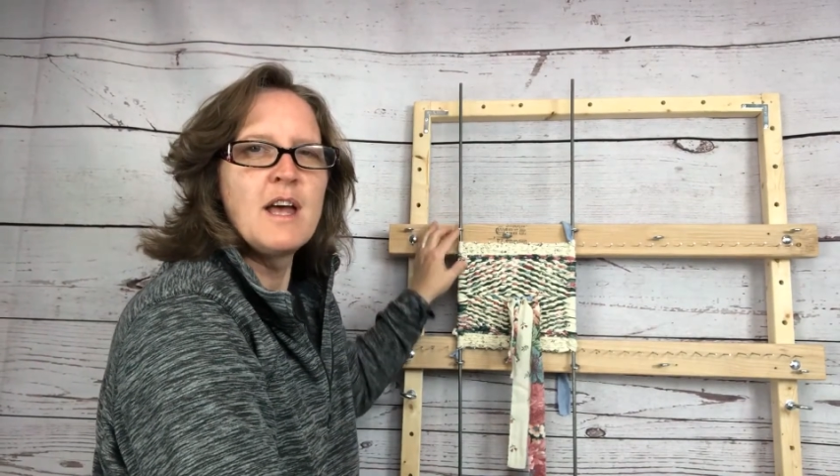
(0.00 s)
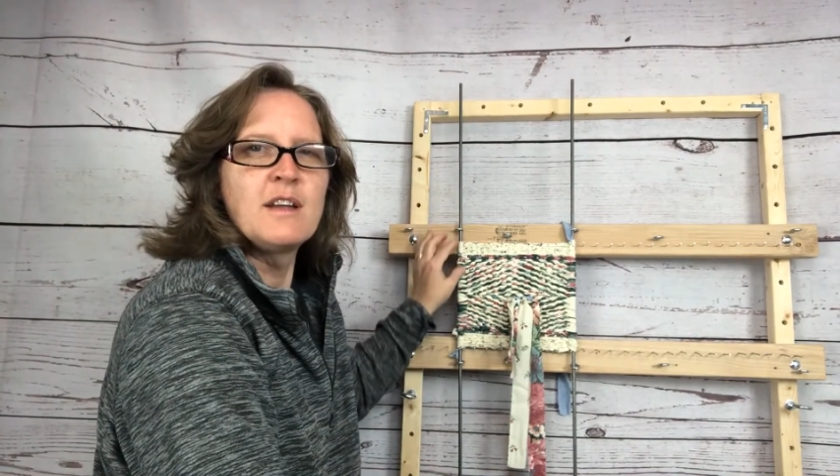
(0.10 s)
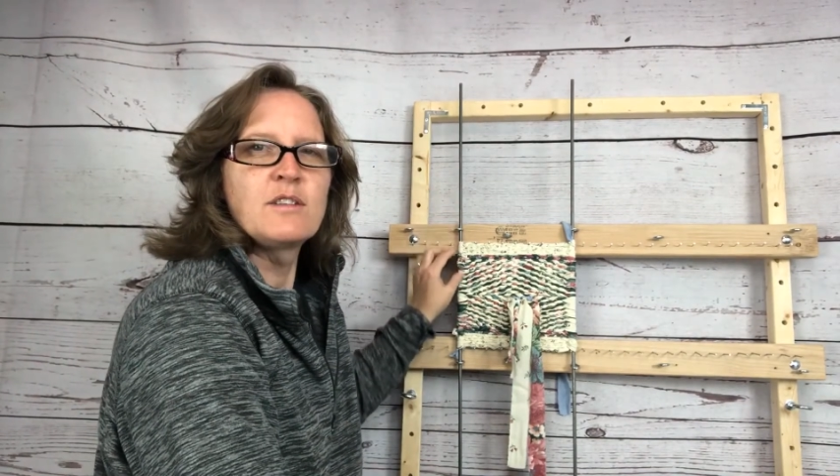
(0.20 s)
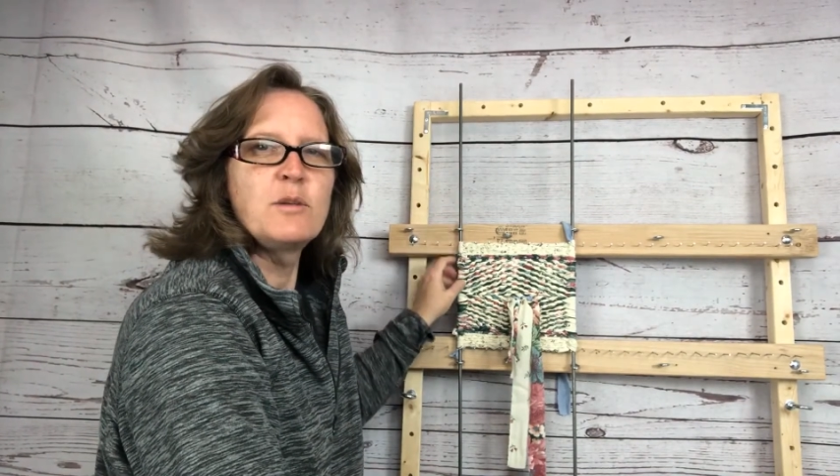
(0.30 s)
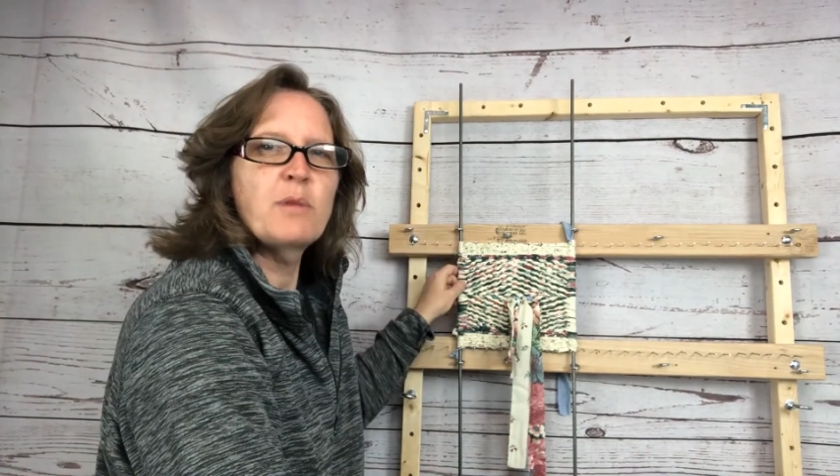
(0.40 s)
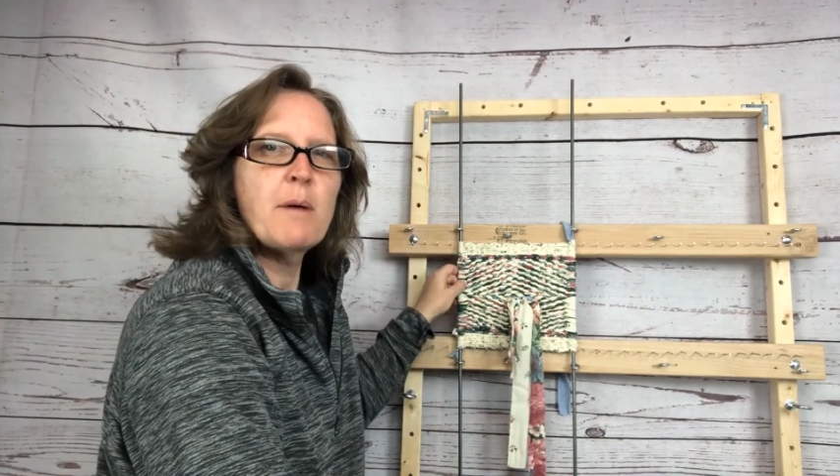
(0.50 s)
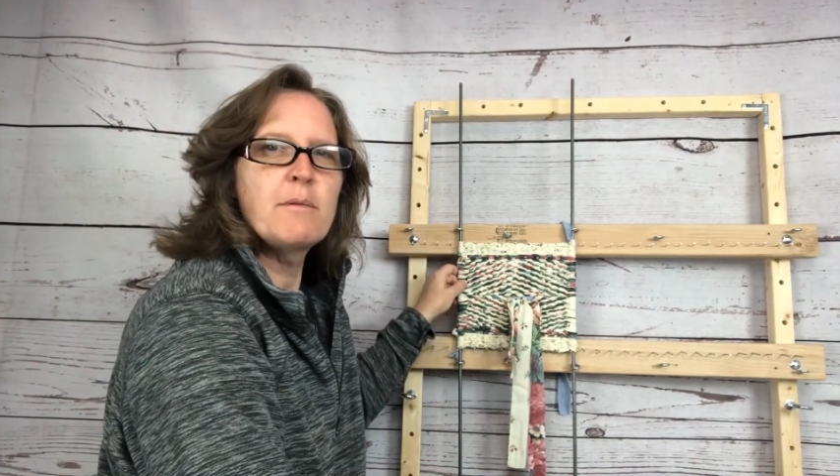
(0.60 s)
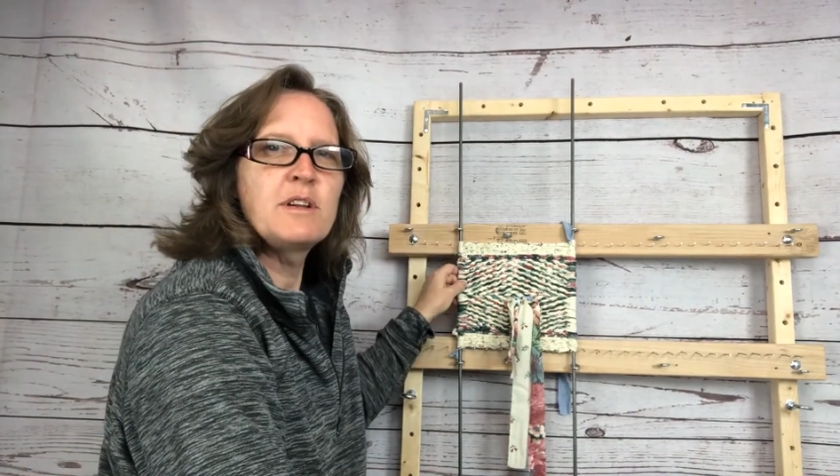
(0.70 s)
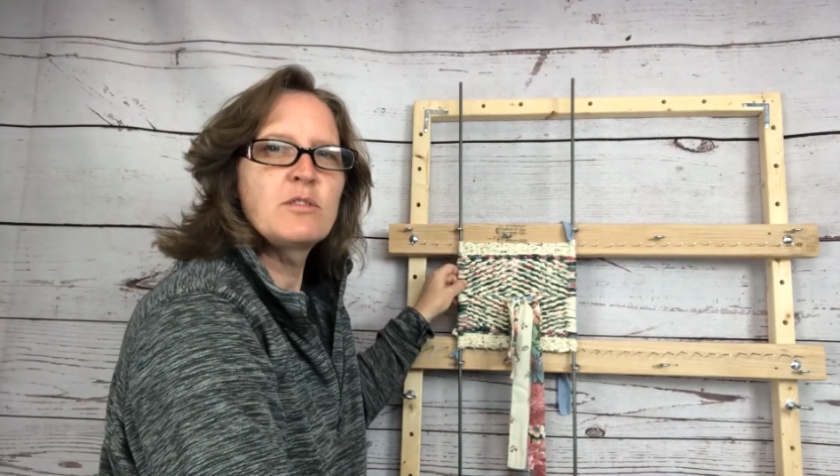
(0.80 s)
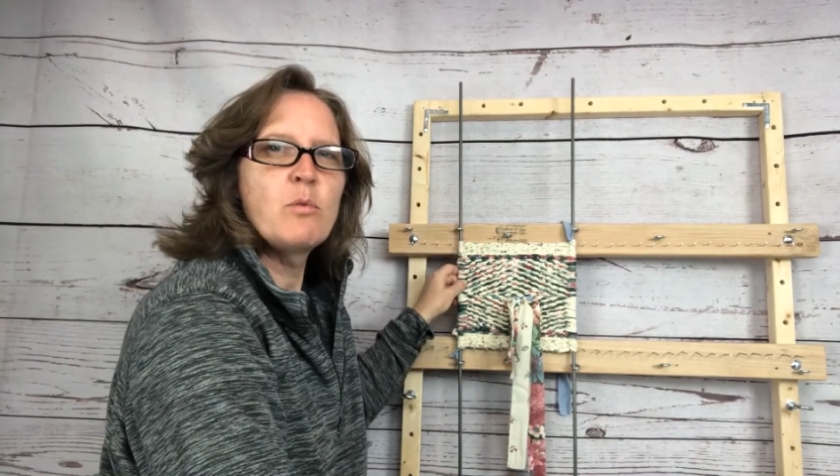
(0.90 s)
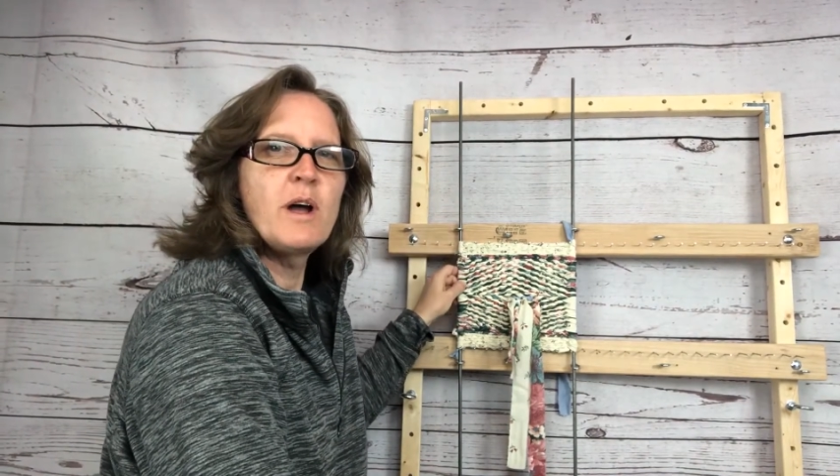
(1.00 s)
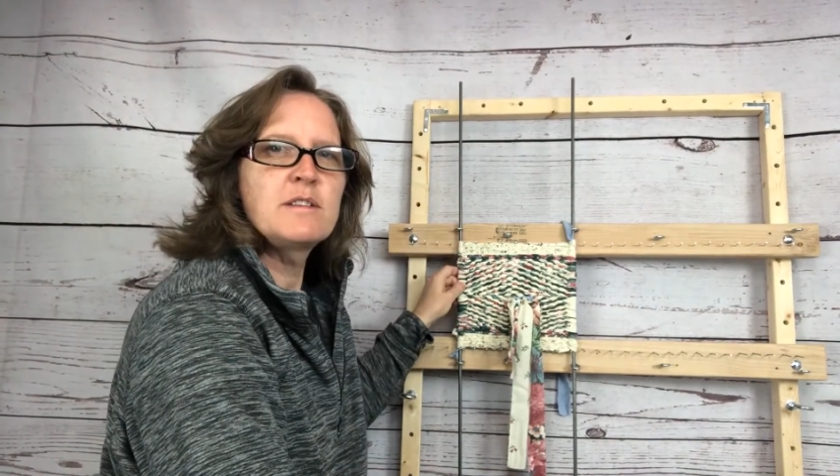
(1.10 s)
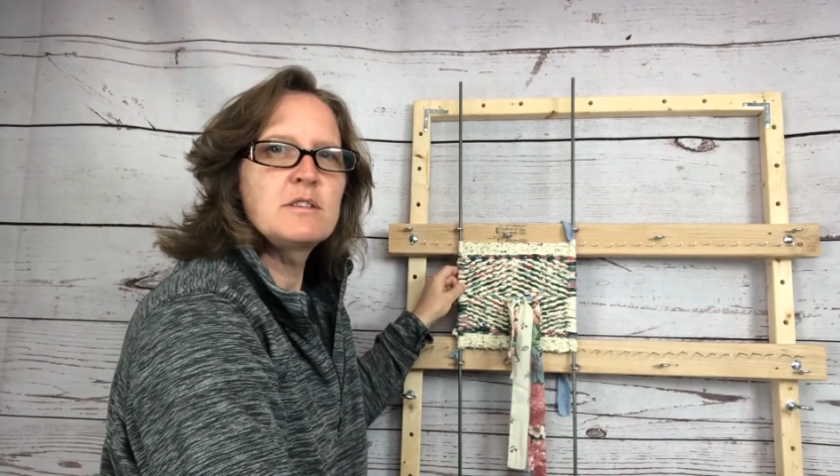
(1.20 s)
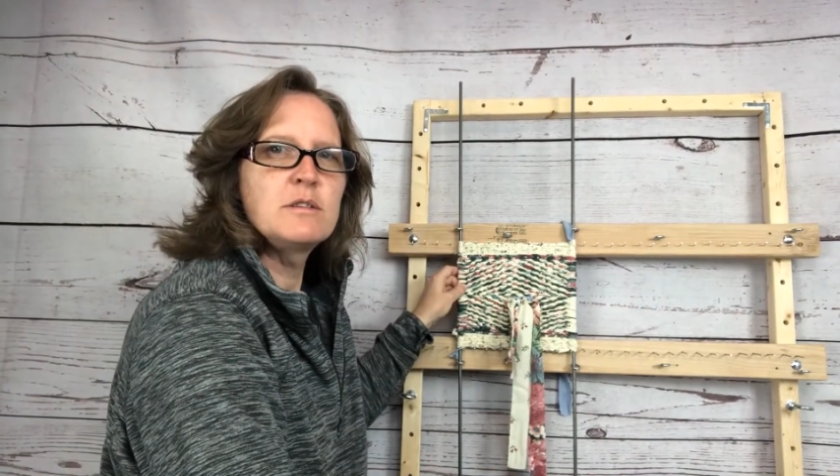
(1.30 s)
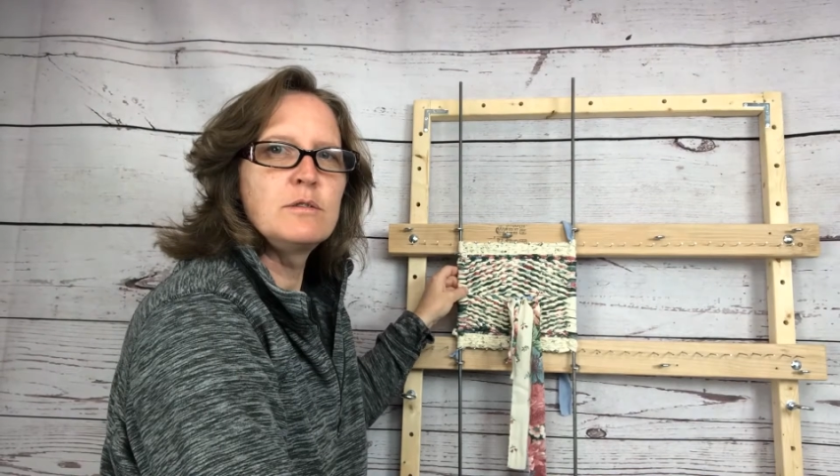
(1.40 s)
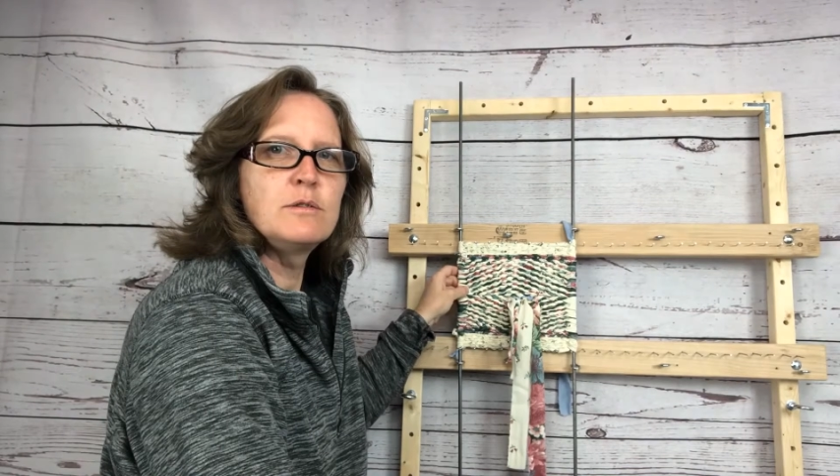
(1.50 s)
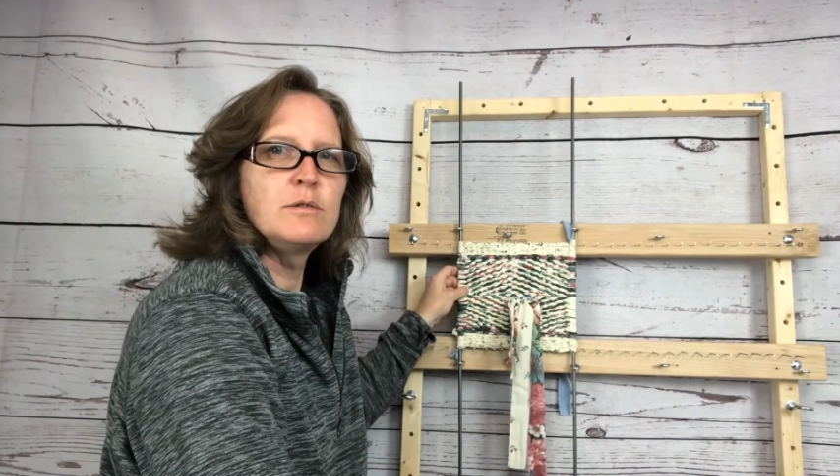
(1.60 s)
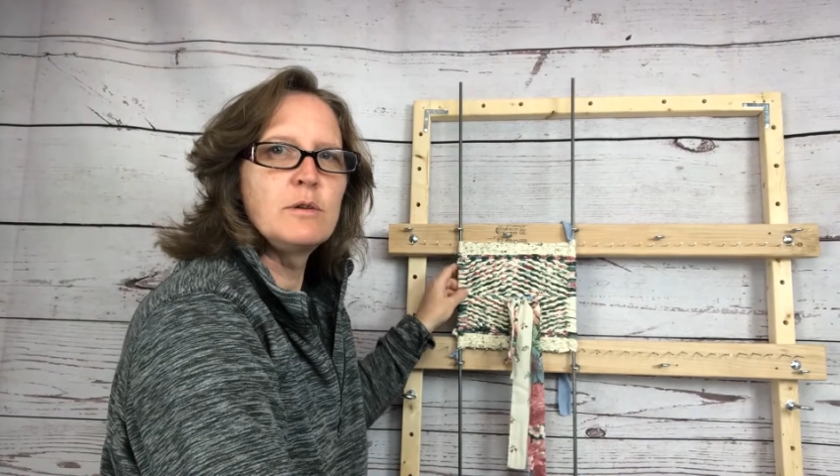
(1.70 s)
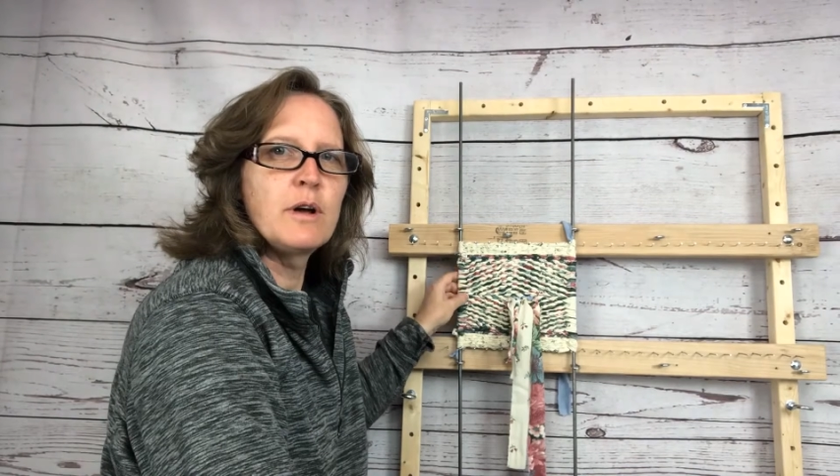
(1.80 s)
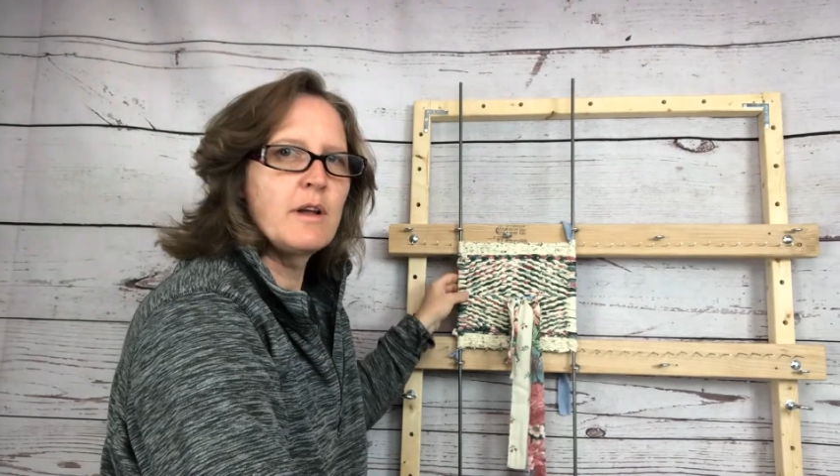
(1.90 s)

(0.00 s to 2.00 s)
So you probably just want to